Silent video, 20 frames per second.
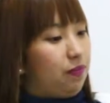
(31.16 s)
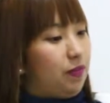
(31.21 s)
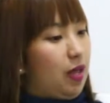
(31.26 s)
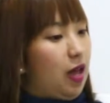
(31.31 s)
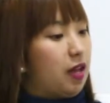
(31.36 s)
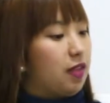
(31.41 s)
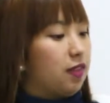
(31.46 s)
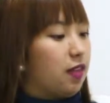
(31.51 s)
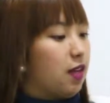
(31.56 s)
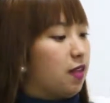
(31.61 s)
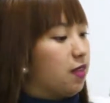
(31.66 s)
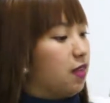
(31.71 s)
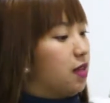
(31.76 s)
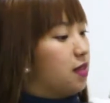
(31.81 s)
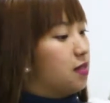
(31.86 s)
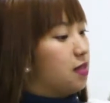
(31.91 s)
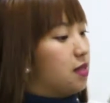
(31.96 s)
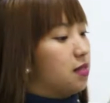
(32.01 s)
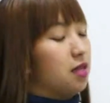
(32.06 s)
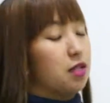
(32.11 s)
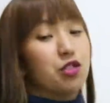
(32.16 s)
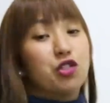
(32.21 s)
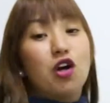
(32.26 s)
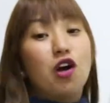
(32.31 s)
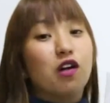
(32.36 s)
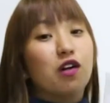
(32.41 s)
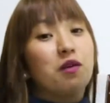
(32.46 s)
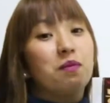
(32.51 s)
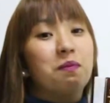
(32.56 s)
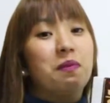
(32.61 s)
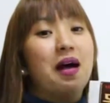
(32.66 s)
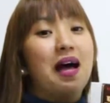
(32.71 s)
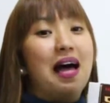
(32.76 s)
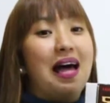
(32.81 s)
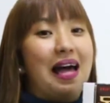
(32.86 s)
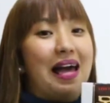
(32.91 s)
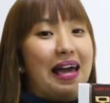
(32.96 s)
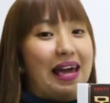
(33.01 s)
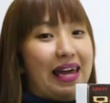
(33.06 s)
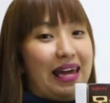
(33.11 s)
I think this is a choco
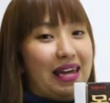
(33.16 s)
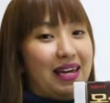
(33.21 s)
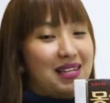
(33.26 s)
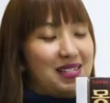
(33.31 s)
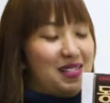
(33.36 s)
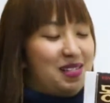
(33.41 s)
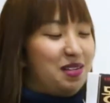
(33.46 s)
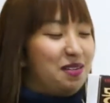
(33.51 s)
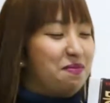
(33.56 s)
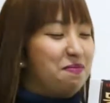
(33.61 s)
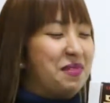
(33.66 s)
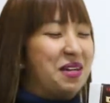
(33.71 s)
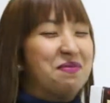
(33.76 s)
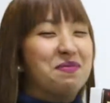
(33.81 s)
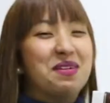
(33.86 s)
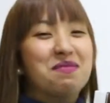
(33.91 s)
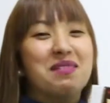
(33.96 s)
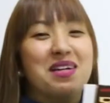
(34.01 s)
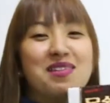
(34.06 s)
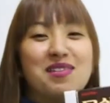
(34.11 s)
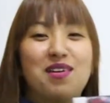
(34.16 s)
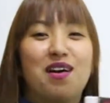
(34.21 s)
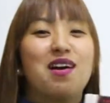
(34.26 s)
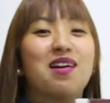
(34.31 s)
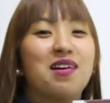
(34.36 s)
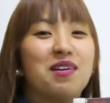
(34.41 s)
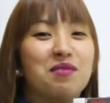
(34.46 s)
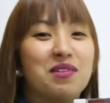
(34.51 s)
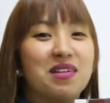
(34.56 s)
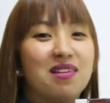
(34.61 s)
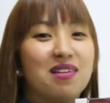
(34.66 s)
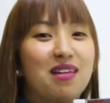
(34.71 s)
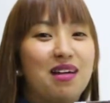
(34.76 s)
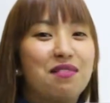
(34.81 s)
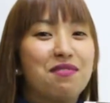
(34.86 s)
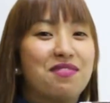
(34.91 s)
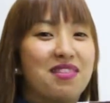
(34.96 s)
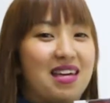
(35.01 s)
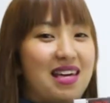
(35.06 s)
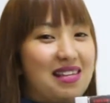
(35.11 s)
pie, so maybe my daughter will
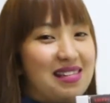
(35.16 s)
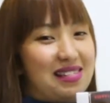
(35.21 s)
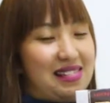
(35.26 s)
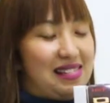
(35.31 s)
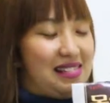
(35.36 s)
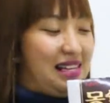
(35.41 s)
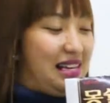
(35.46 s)
love this.